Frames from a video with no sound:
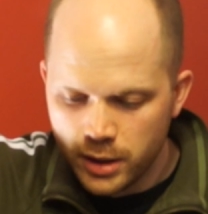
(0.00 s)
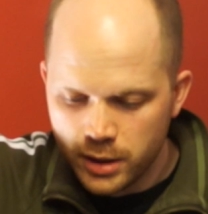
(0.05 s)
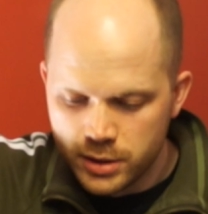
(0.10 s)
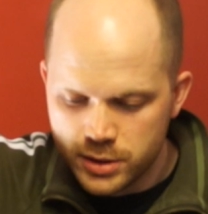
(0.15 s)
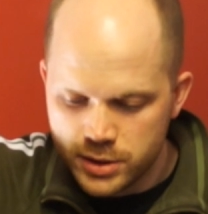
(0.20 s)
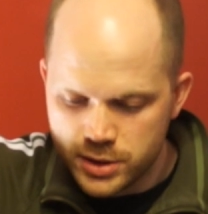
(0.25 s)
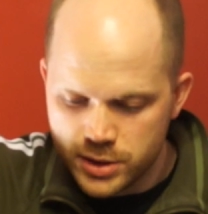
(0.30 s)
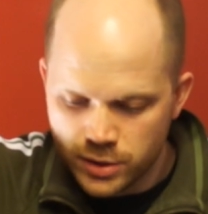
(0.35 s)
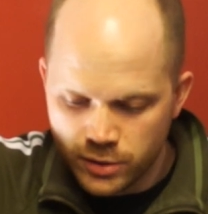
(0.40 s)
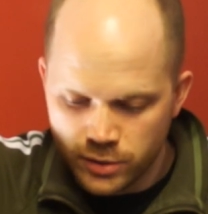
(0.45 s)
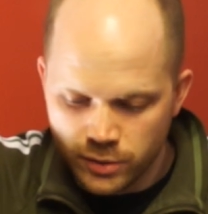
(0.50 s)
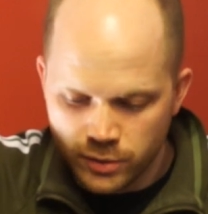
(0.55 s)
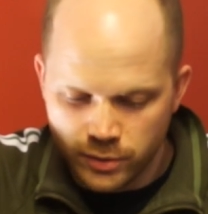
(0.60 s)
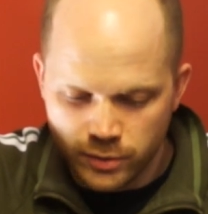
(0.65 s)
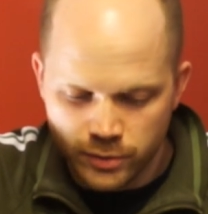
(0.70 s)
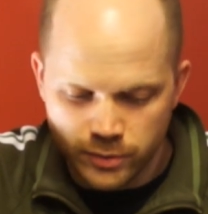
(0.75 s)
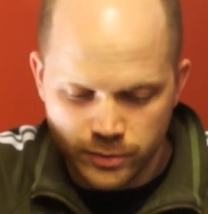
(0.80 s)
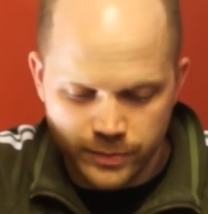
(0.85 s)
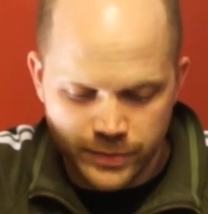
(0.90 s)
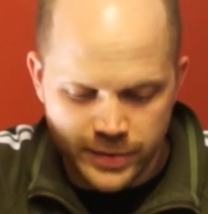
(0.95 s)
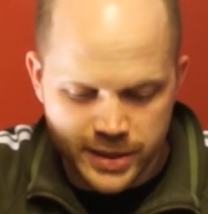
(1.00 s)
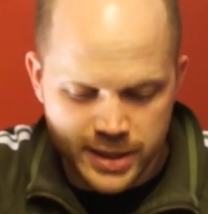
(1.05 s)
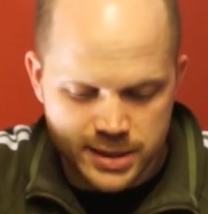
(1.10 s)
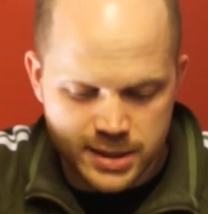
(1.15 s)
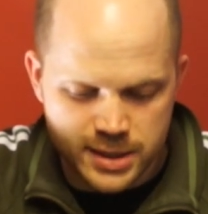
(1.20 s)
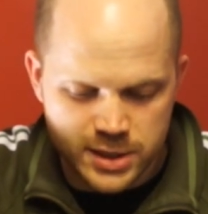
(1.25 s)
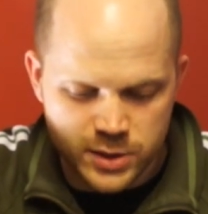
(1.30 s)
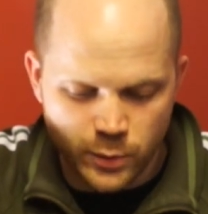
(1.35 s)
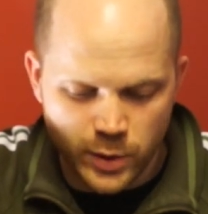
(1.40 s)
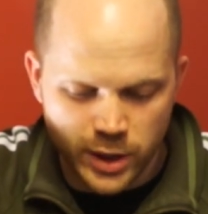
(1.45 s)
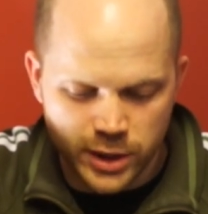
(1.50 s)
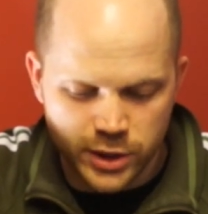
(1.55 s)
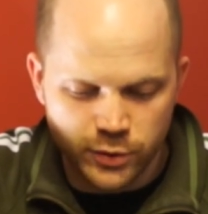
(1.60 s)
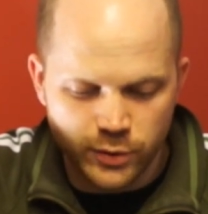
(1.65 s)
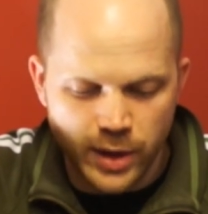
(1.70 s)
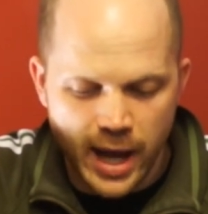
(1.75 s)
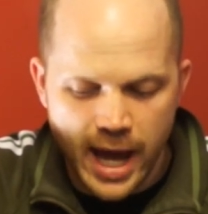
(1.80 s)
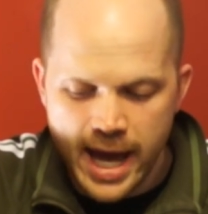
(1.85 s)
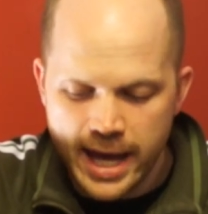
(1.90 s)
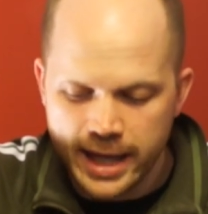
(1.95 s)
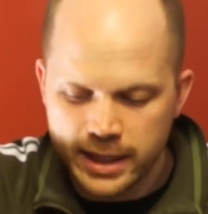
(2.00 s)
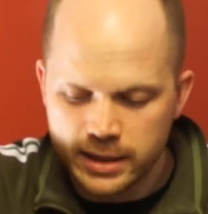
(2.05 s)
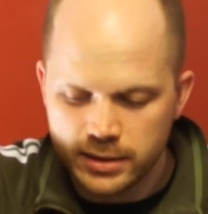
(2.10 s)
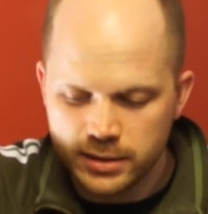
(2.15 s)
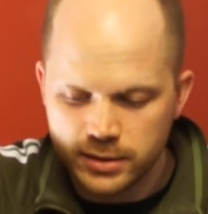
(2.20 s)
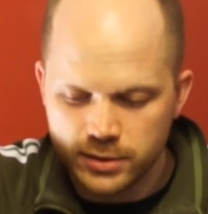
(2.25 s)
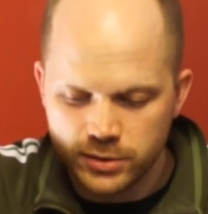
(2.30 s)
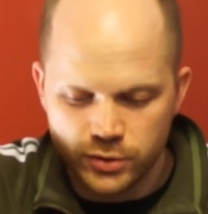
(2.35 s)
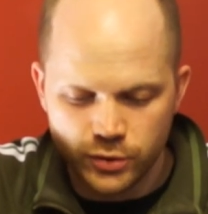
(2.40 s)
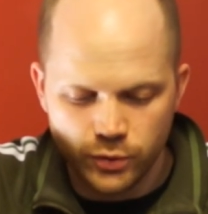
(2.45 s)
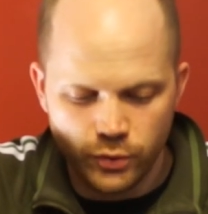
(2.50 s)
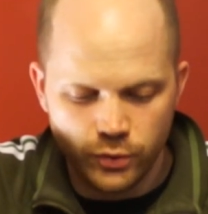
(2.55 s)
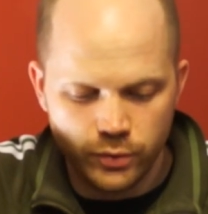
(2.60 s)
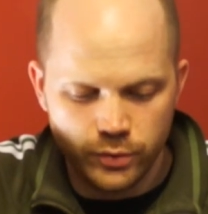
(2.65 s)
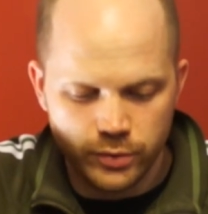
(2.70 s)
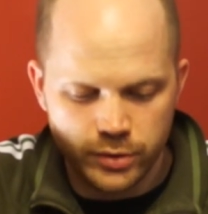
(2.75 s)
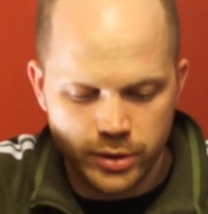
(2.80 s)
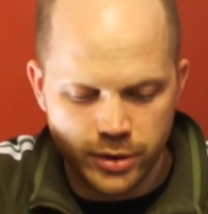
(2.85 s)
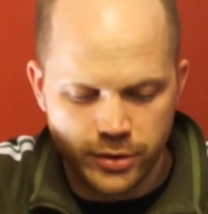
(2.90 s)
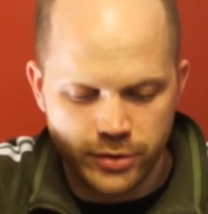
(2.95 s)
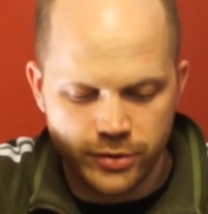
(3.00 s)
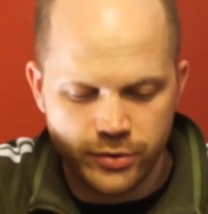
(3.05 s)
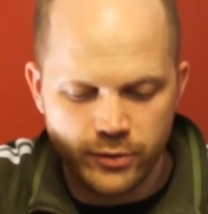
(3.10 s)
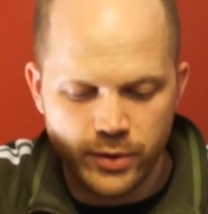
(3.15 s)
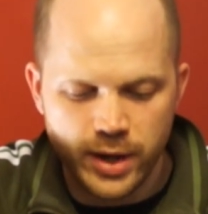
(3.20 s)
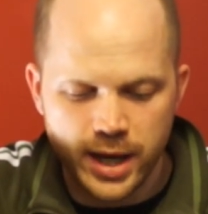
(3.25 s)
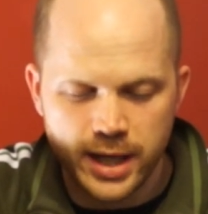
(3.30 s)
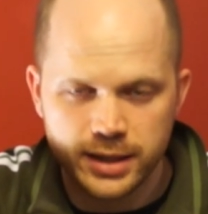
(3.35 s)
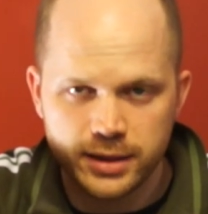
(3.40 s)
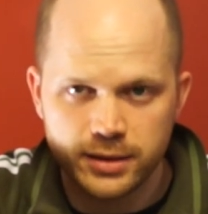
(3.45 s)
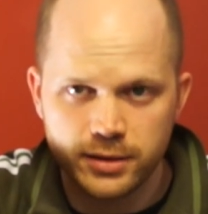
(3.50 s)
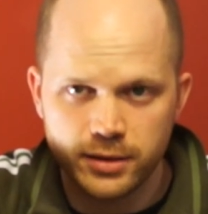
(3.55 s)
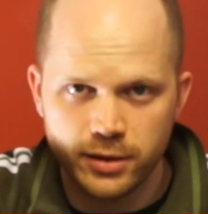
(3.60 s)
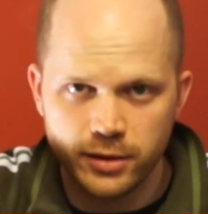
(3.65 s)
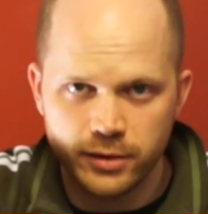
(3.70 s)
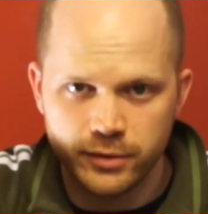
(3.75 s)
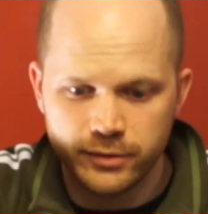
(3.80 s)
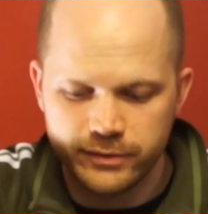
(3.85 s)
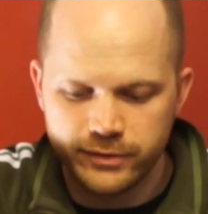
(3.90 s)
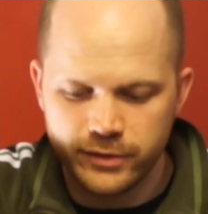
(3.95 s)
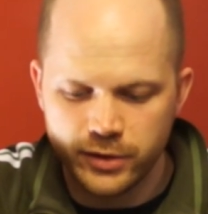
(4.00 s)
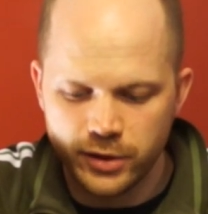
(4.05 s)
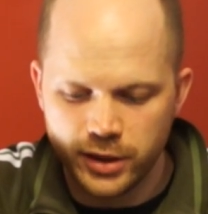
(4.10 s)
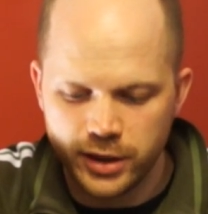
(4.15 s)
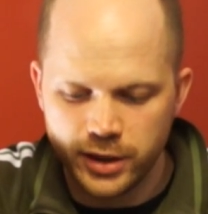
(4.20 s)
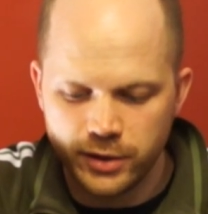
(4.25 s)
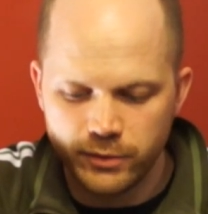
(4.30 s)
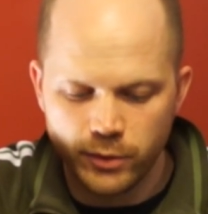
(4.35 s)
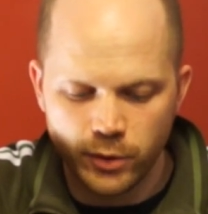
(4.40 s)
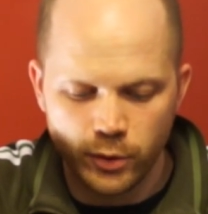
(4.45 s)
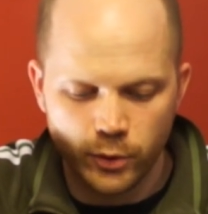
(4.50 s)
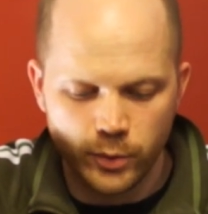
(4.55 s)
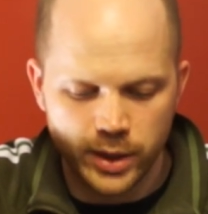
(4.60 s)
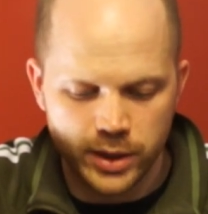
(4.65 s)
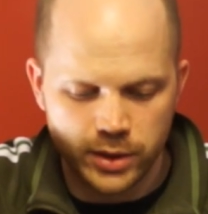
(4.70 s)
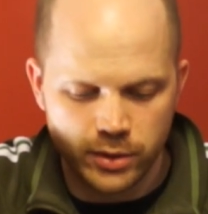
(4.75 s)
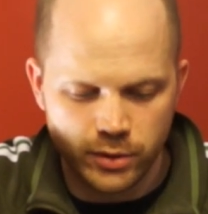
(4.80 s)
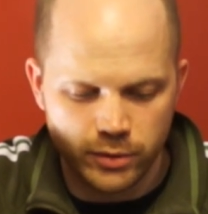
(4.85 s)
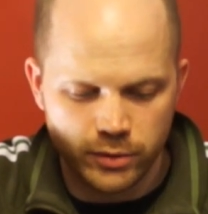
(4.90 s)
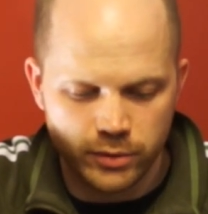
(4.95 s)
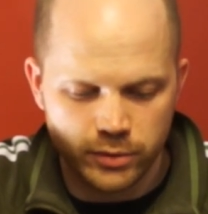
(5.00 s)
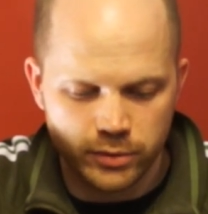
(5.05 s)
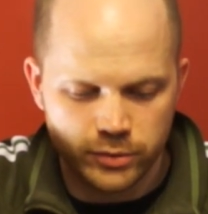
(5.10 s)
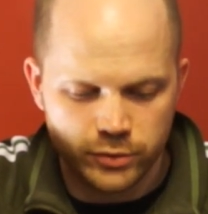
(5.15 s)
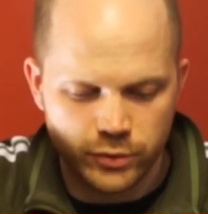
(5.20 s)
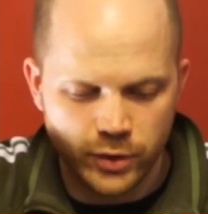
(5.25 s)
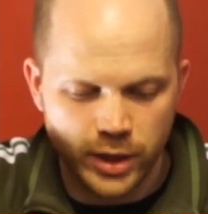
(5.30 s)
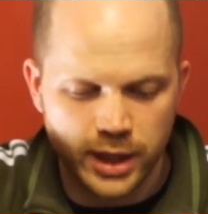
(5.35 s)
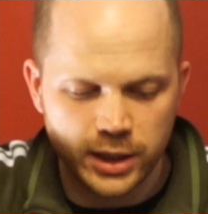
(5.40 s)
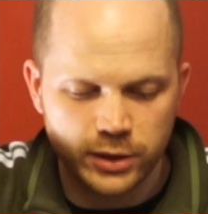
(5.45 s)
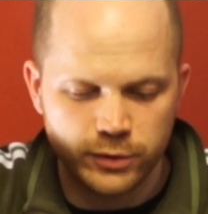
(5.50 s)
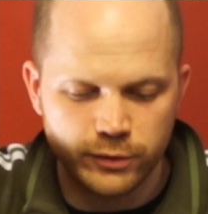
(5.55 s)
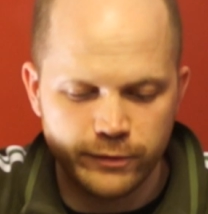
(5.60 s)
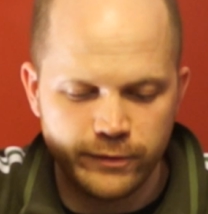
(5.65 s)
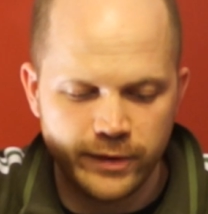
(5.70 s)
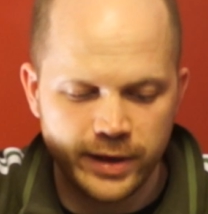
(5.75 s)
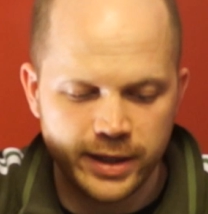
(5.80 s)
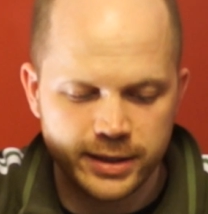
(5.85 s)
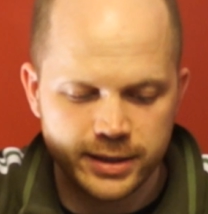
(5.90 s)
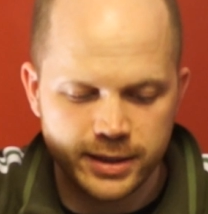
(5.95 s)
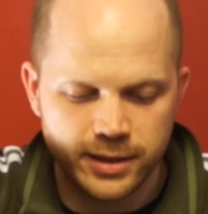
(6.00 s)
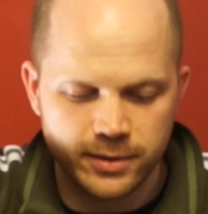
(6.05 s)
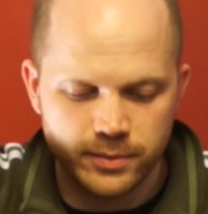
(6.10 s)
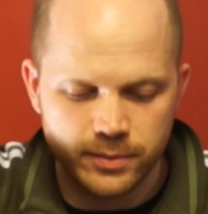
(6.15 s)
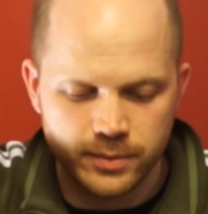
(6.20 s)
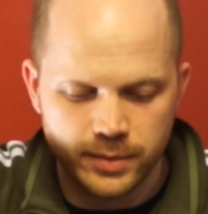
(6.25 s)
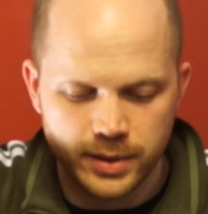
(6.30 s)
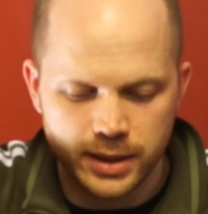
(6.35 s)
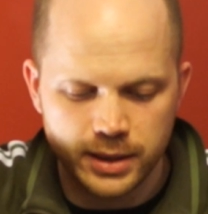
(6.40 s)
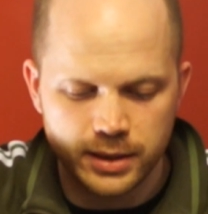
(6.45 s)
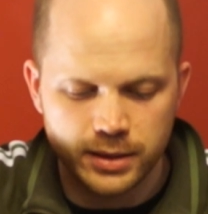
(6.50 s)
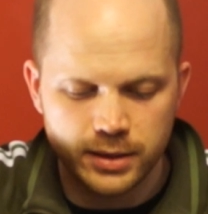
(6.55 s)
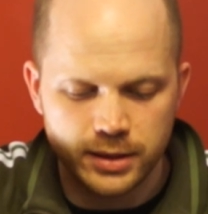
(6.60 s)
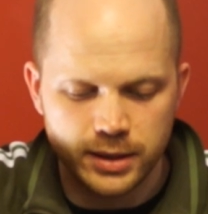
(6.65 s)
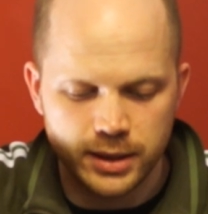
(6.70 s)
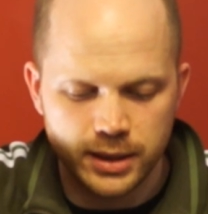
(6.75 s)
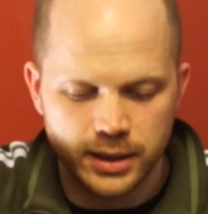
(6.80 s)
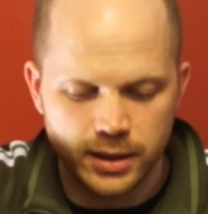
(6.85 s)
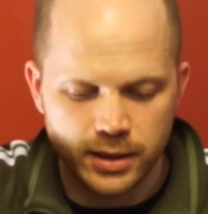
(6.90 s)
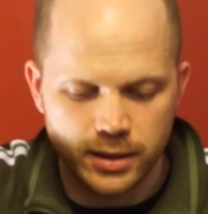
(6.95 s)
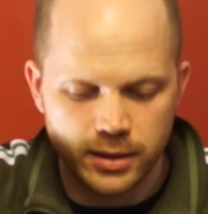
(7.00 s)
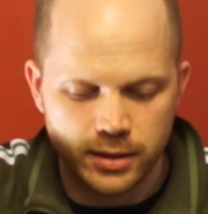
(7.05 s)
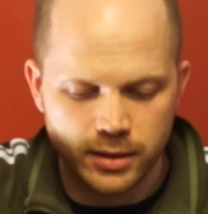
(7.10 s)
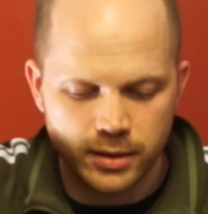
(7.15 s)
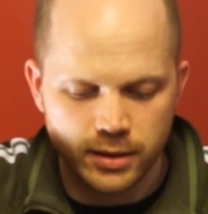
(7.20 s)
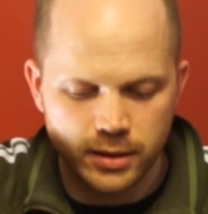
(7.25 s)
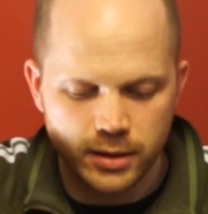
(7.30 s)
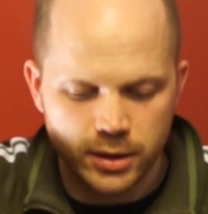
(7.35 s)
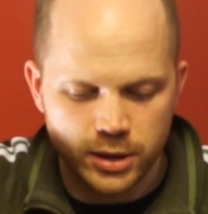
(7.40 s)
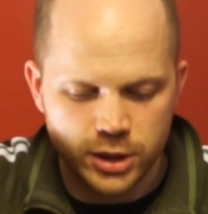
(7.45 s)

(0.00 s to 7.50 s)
So this is what you add to the threat of the hero when you're trying to find them in the